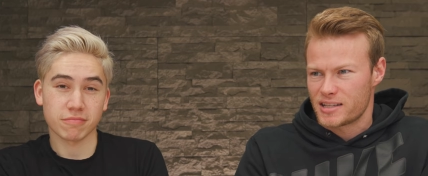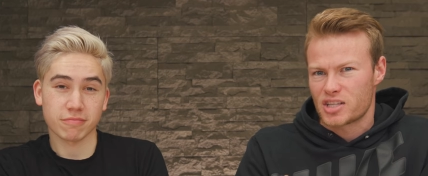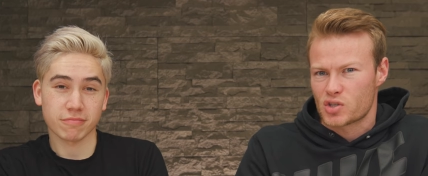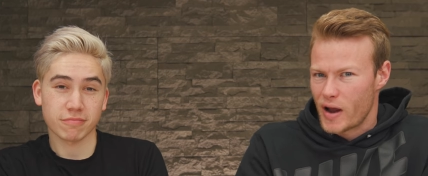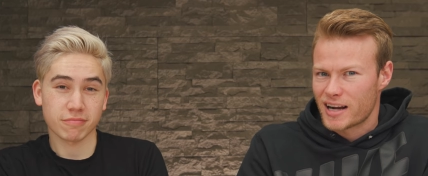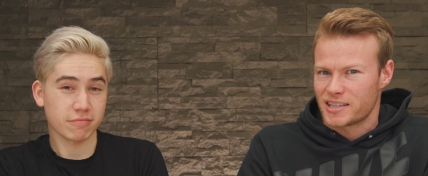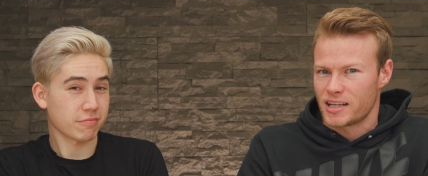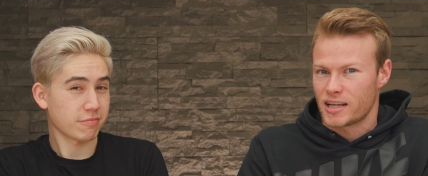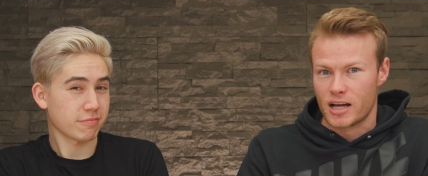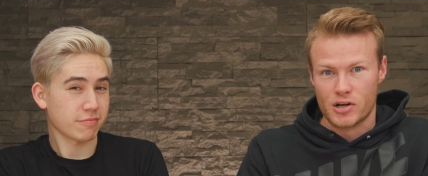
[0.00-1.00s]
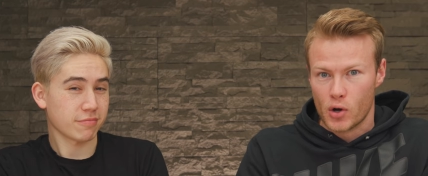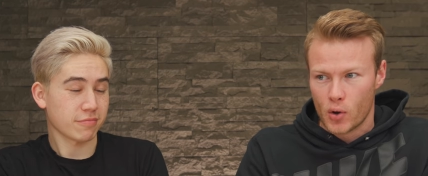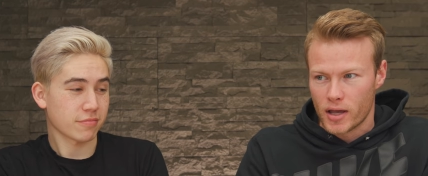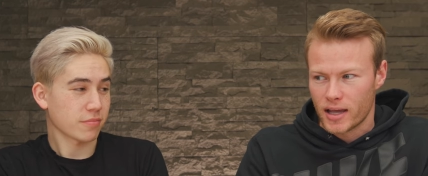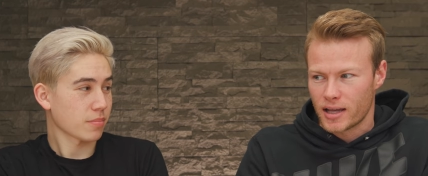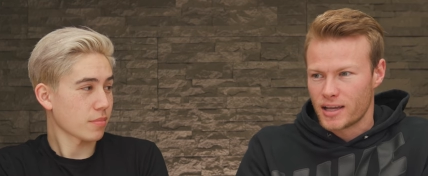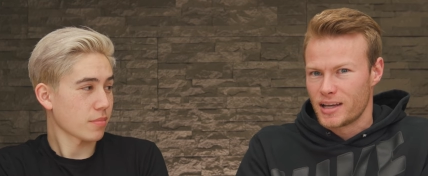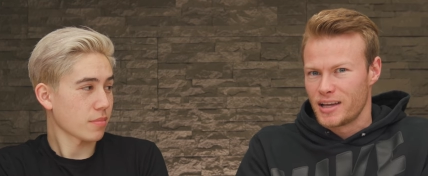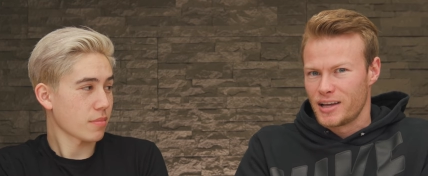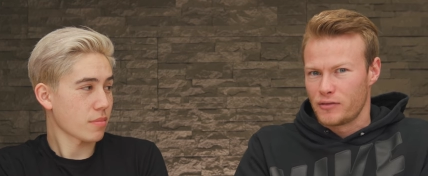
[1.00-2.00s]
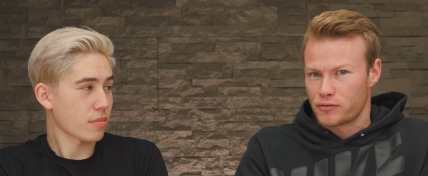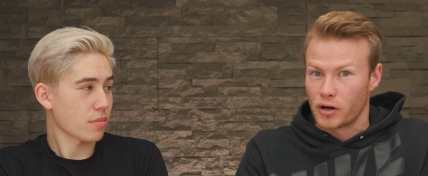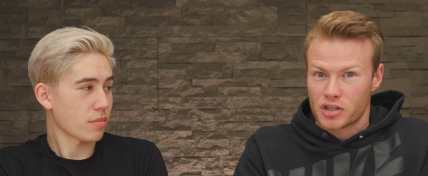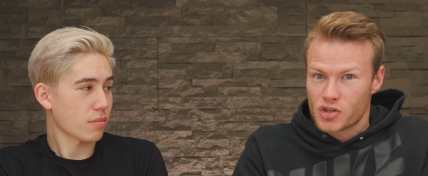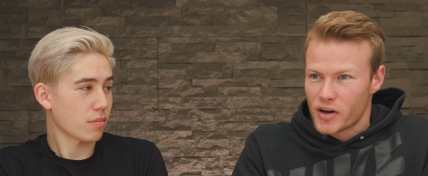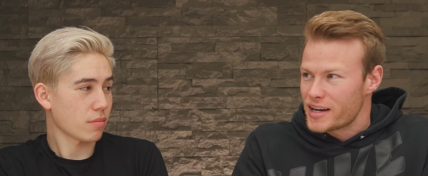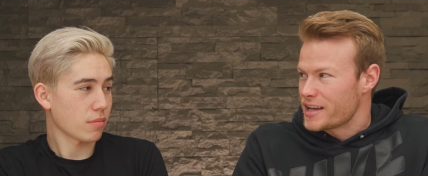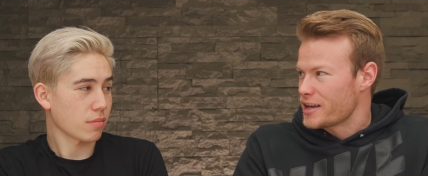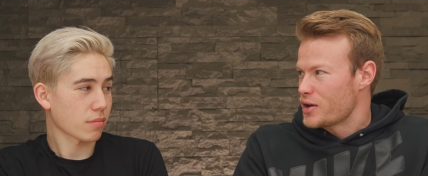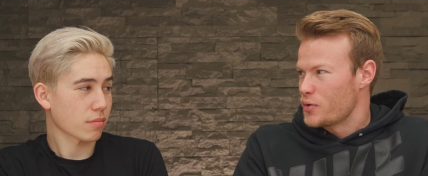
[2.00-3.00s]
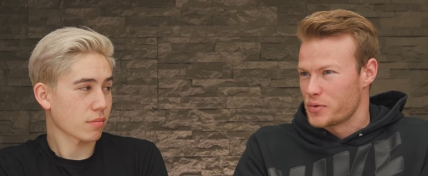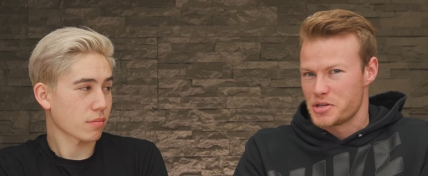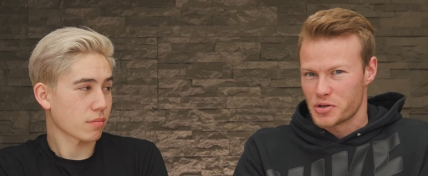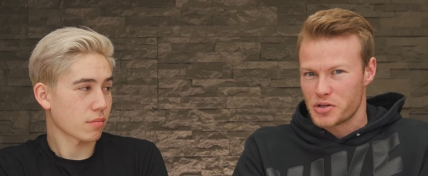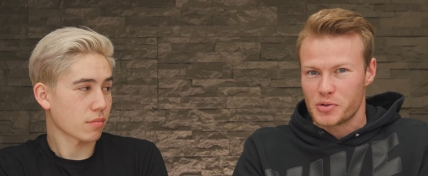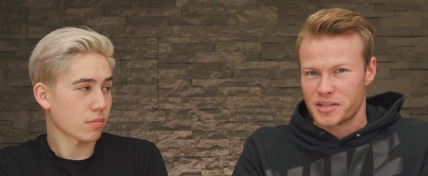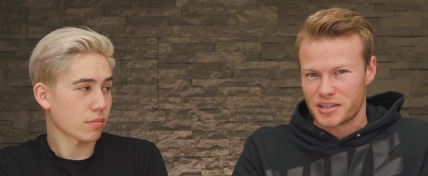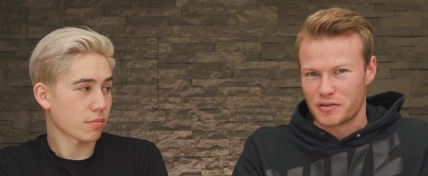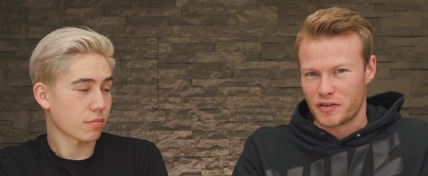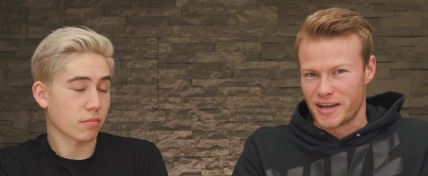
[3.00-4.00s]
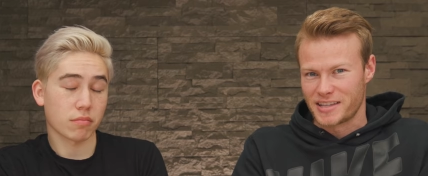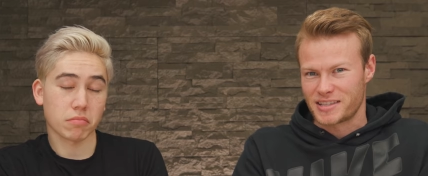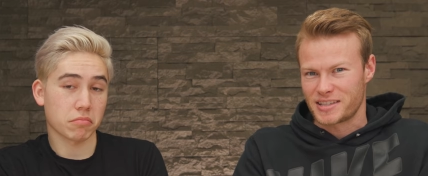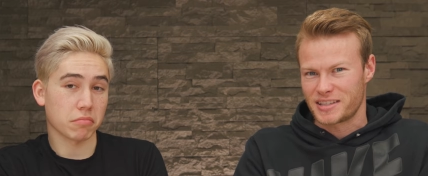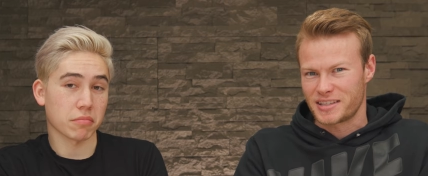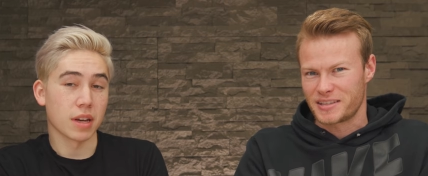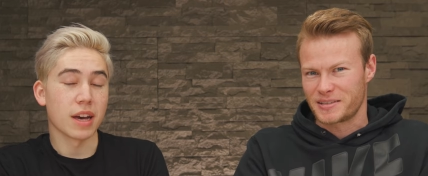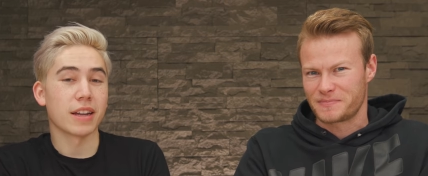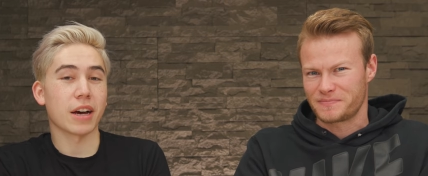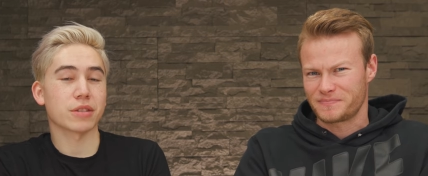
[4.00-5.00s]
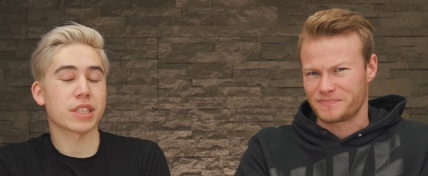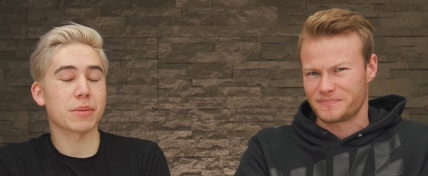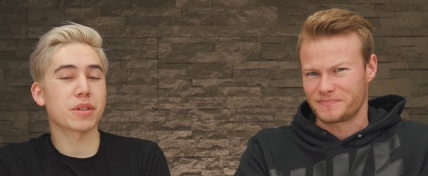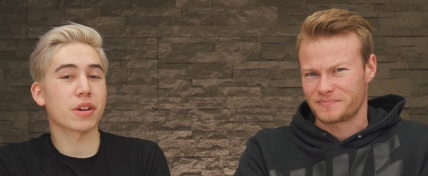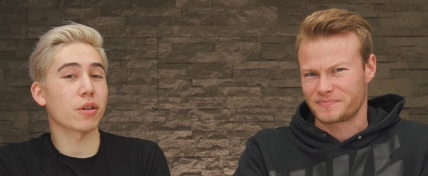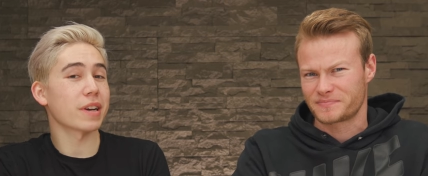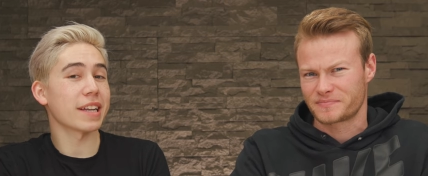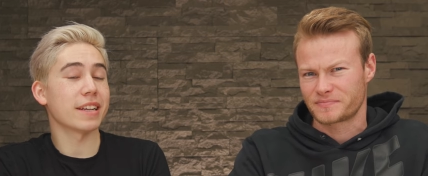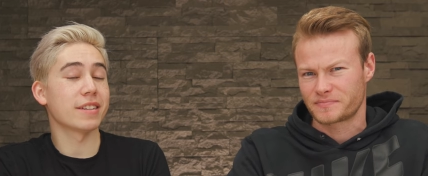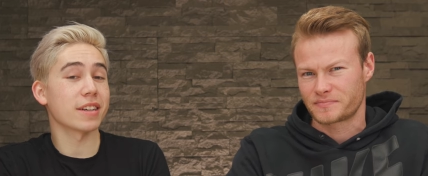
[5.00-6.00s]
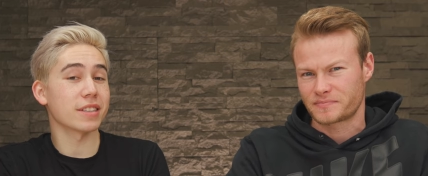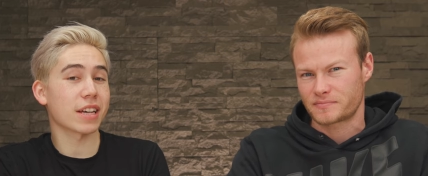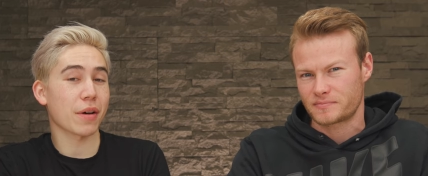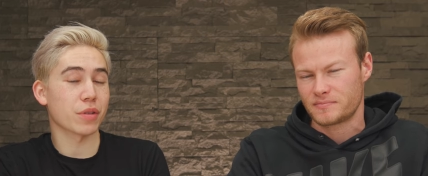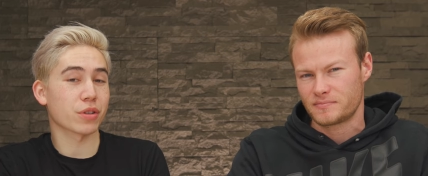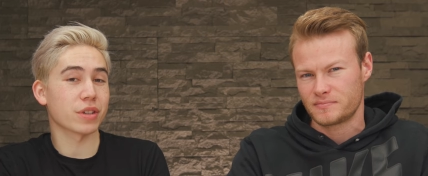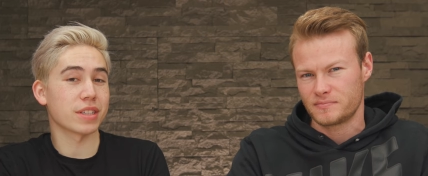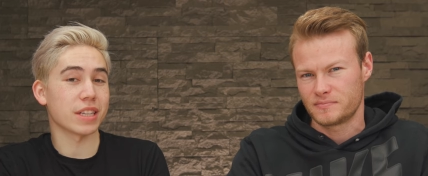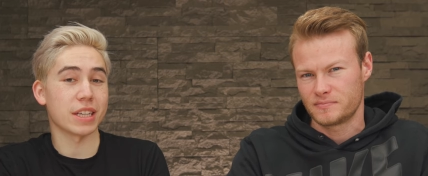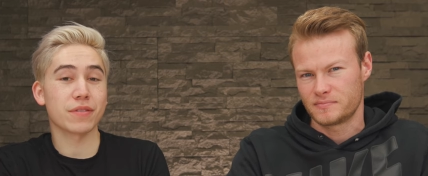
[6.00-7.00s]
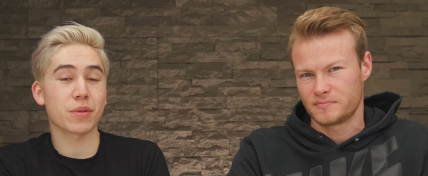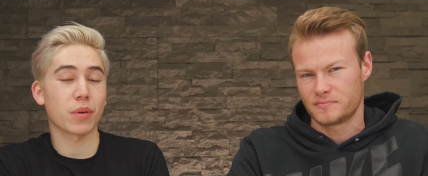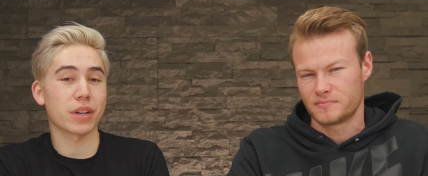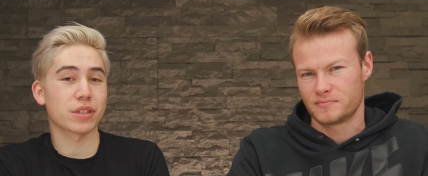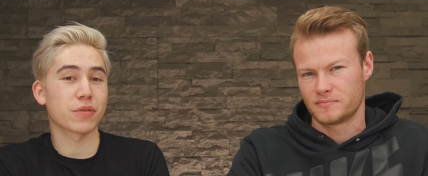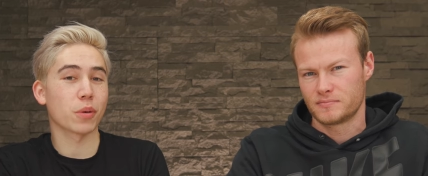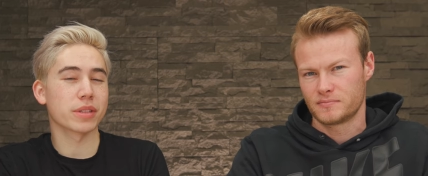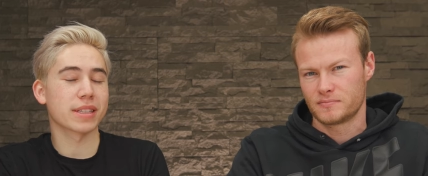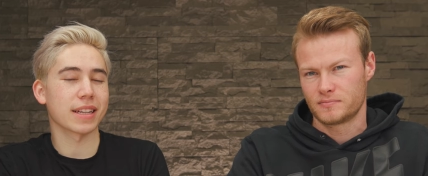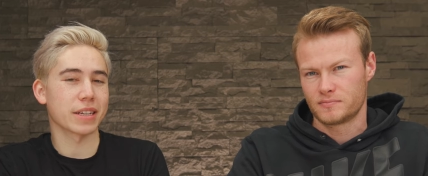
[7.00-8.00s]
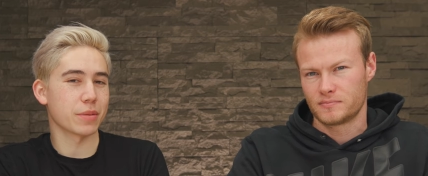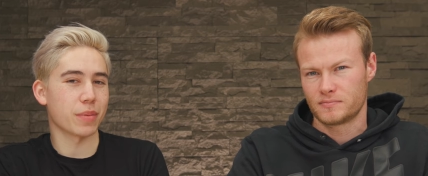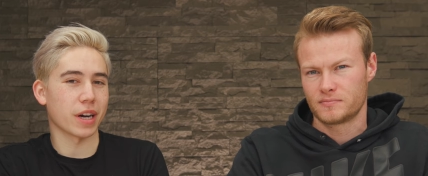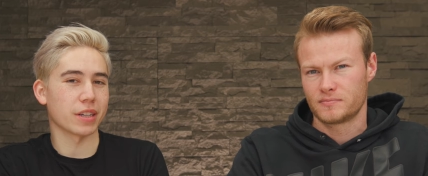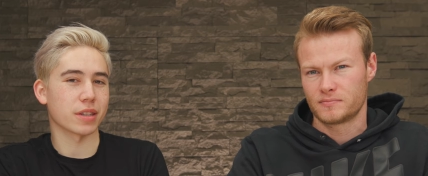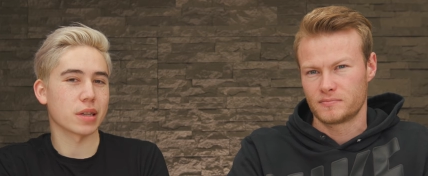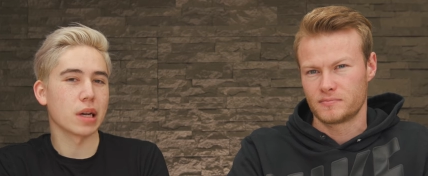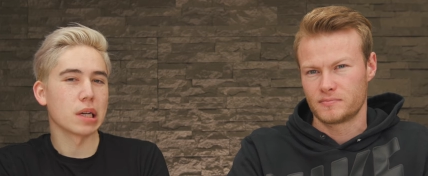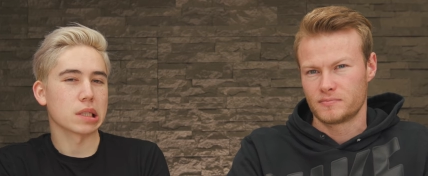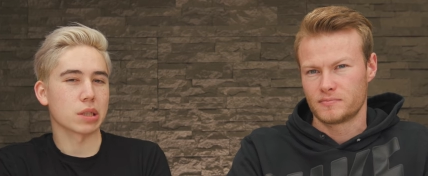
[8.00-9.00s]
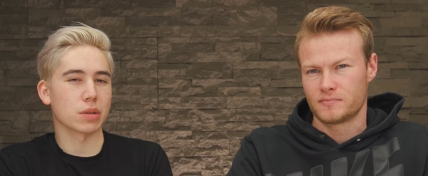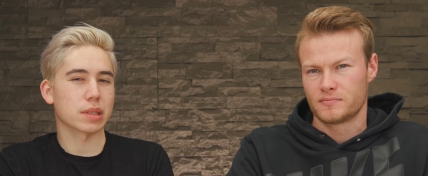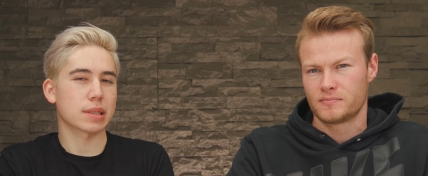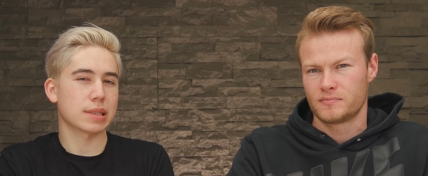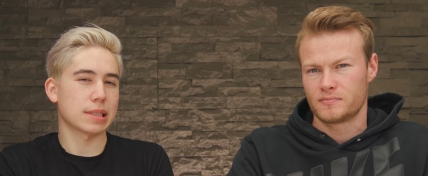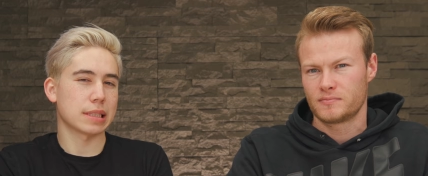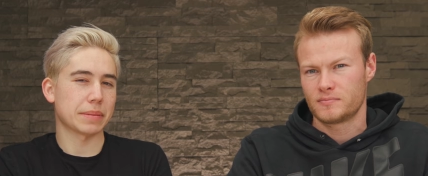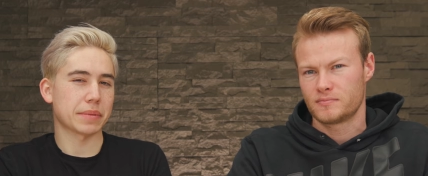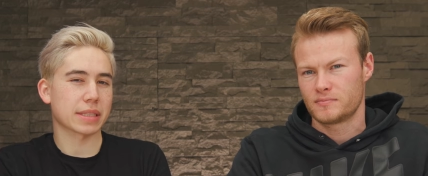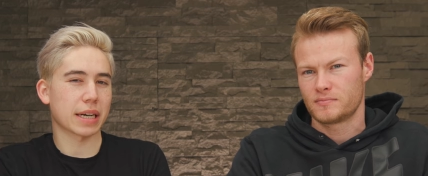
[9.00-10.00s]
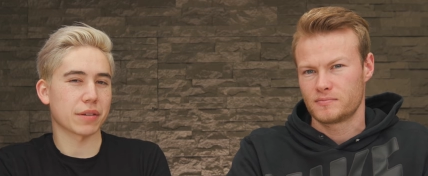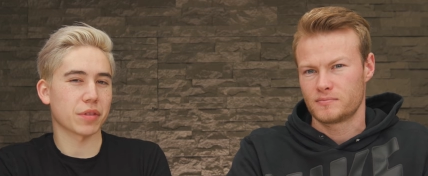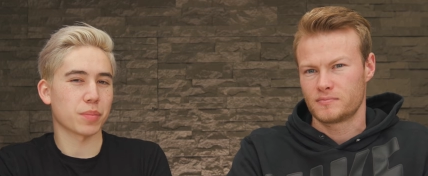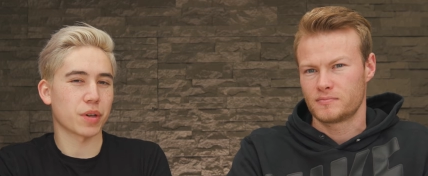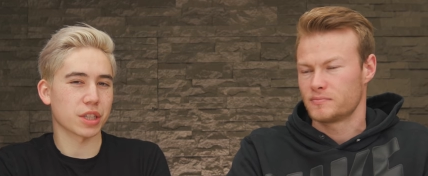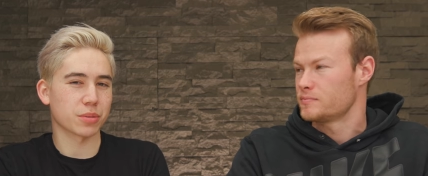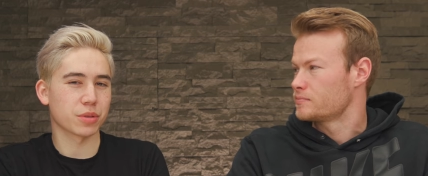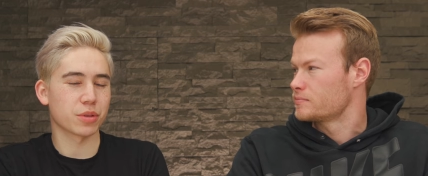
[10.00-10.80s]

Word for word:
Speaker 1: distracting, annoying, frustrating when you're using the device. Mm-hmm.
Speaker 2: Now, Samsung already does have a crease even when it's folded like a binder, so it seems kind of impossible